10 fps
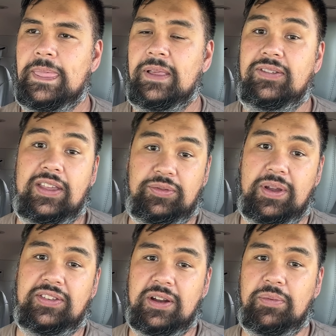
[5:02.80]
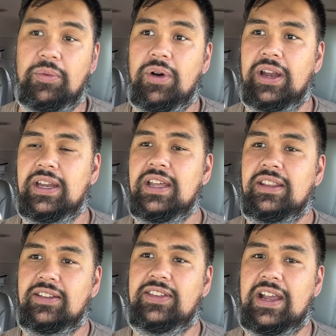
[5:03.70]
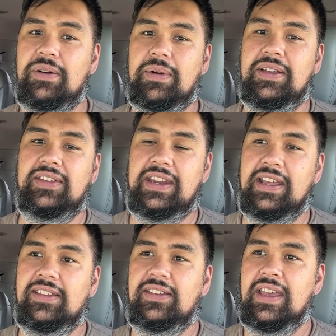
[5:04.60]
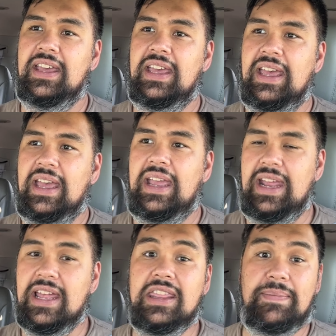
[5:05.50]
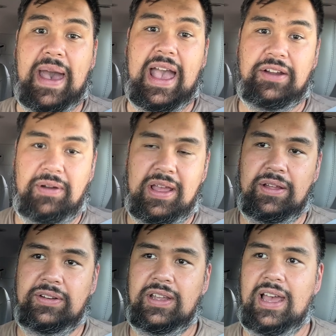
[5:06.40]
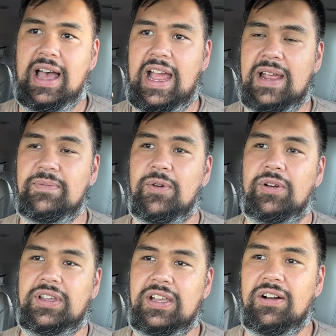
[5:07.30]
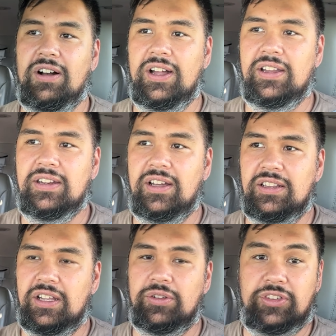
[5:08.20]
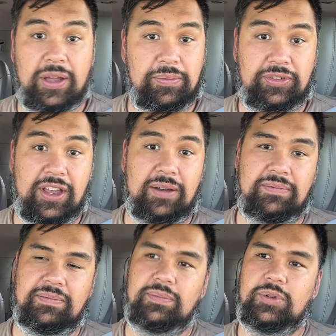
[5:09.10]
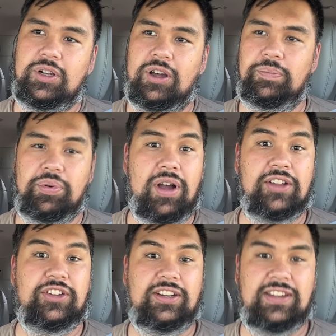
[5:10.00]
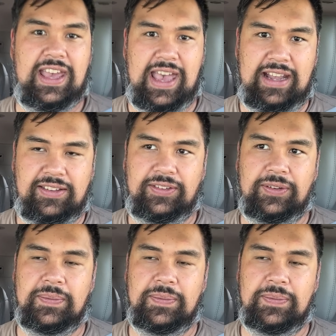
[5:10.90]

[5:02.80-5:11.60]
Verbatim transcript: So that's reason number one. The second reason is, in the background, I am working on a little something something called Project X.